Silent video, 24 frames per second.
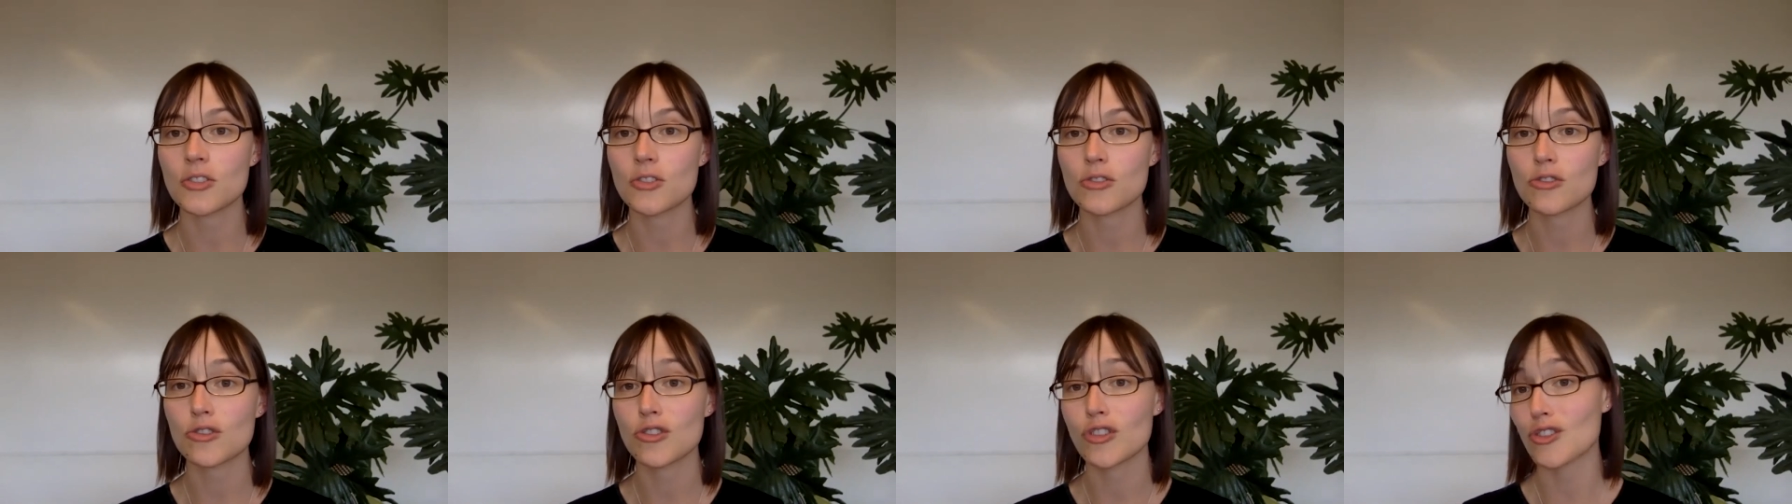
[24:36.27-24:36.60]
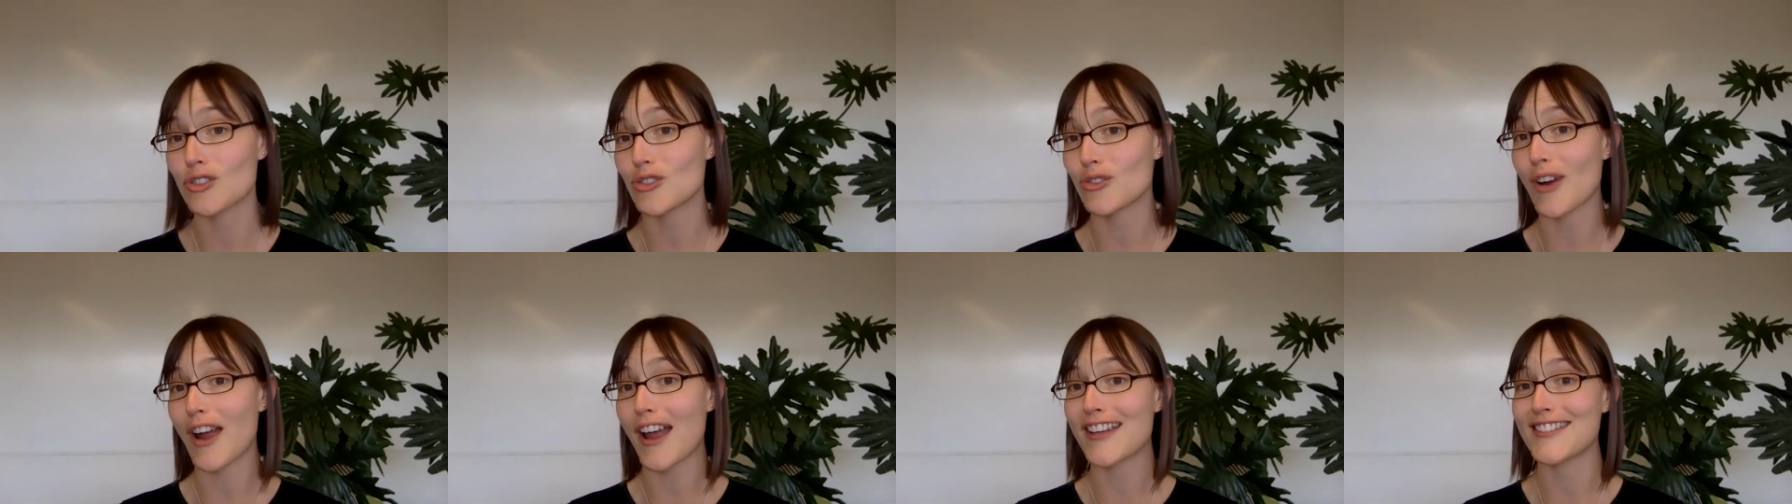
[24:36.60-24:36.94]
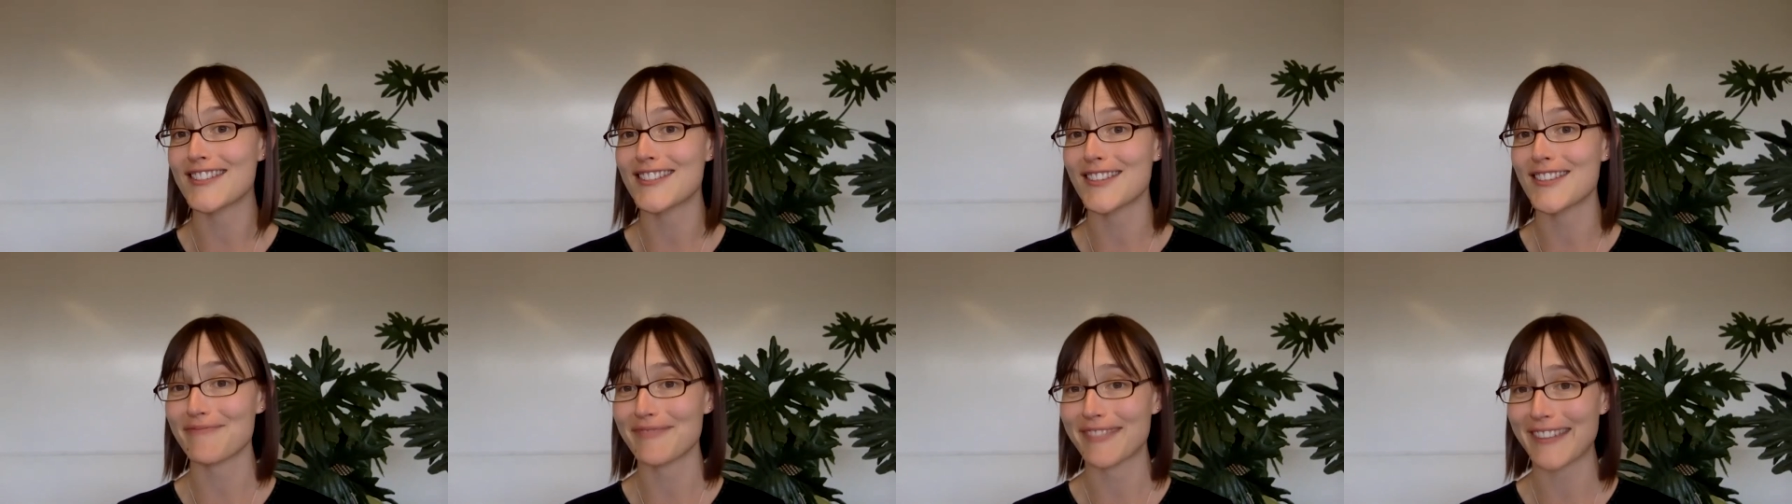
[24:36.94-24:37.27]
to try
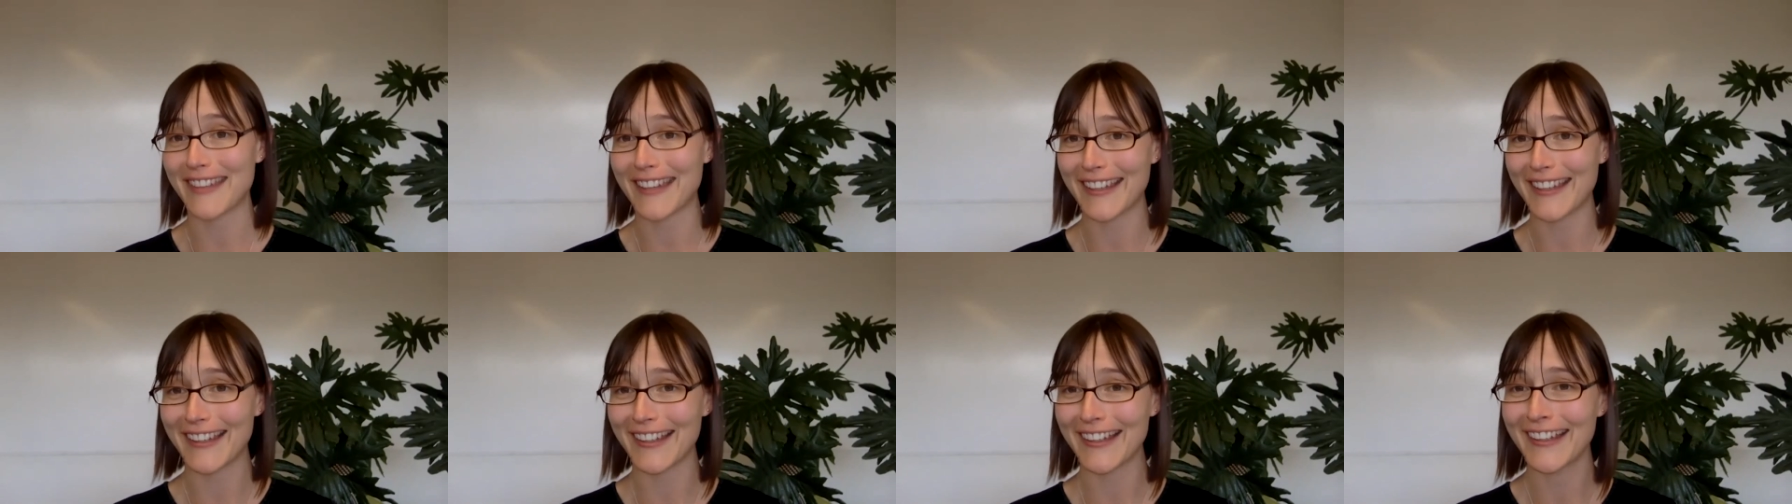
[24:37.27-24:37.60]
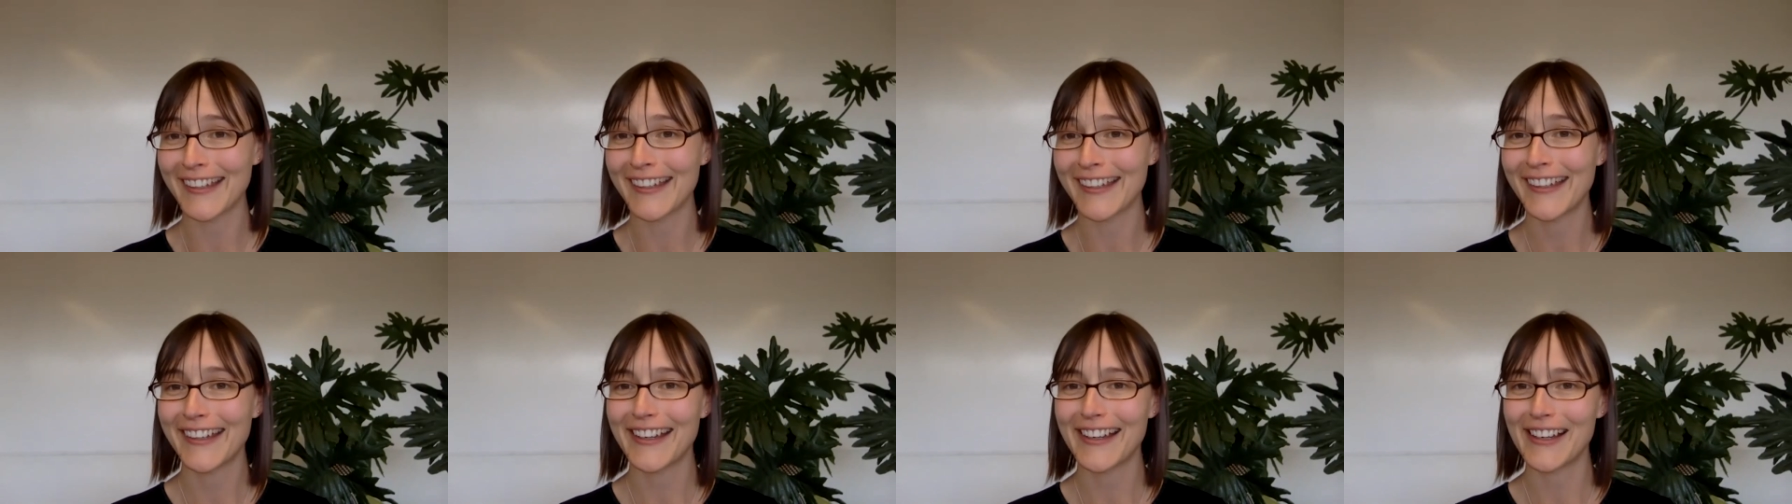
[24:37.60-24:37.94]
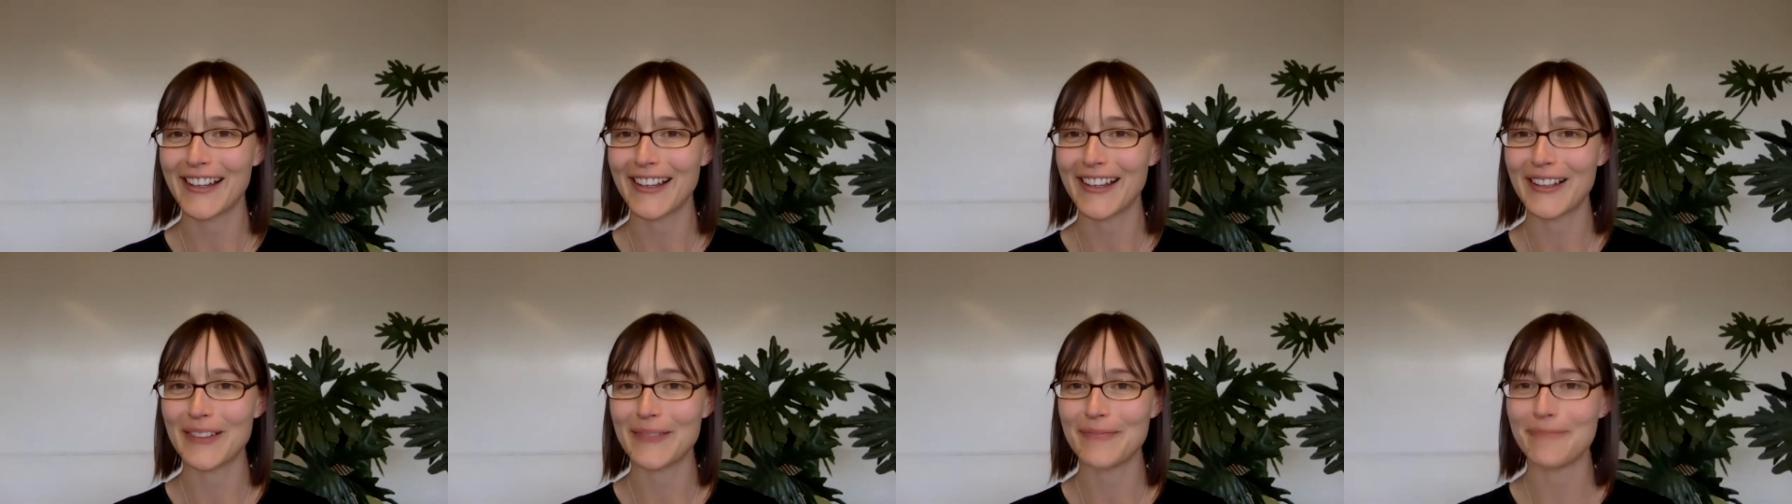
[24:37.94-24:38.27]
something
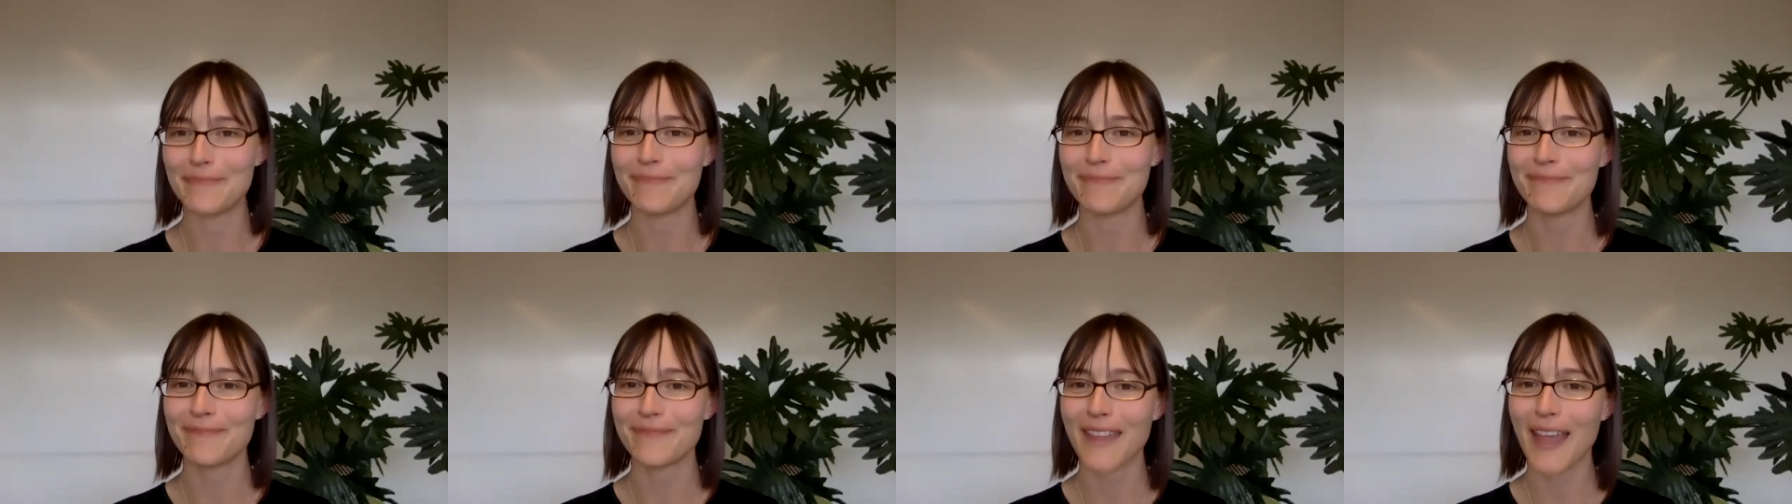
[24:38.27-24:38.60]
um,